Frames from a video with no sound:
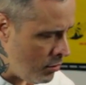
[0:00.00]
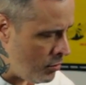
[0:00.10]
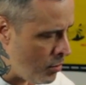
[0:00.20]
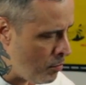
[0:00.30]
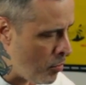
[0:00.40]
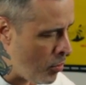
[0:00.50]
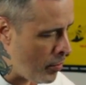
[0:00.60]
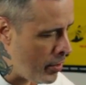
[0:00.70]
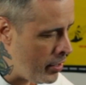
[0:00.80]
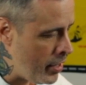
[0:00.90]
No
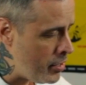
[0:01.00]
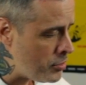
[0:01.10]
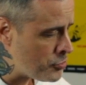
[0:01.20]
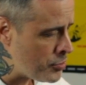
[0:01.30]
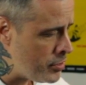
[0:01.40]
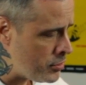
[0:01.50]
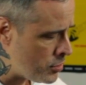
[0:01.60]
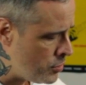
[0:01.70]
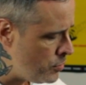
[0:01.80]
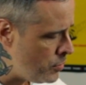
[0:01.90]
more an entrance
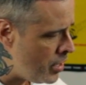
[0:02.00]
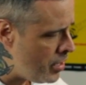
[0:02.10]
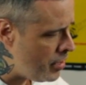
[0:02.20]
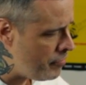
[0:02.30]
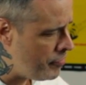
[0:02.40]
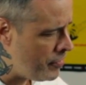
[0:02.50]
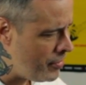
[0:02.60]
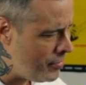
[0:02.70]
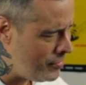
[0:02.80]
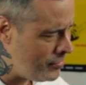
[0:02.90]
to
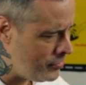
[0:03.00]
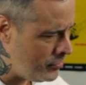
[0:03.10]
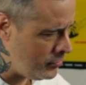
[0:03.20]
heaven